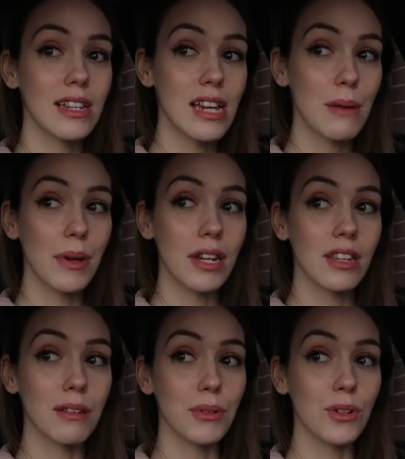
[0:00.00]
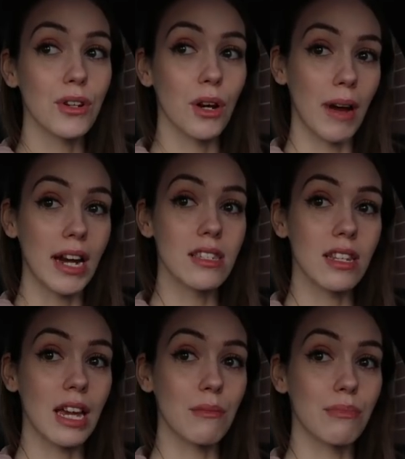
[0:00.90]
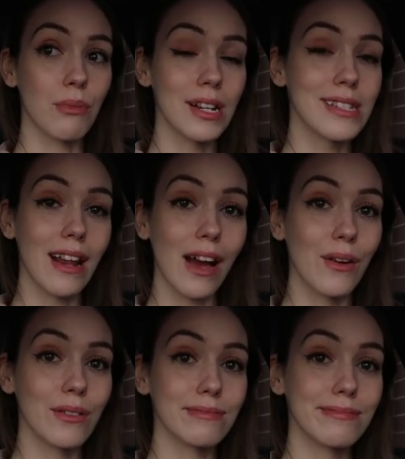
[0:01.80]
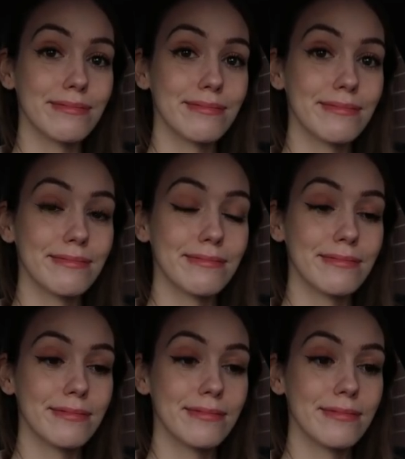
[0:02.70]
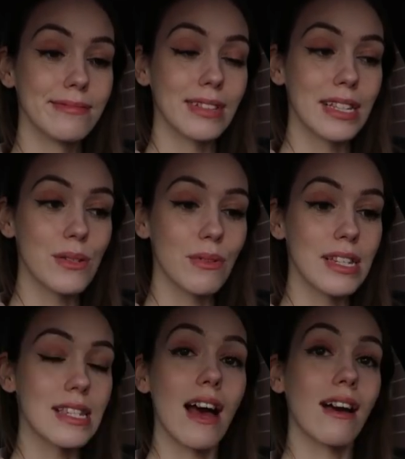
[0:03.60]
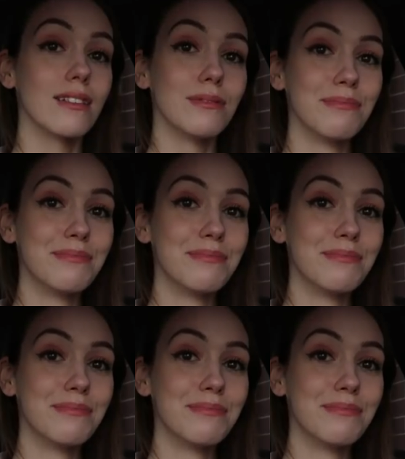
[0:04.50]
they type it into the computer correctly and print it out. It's really sad.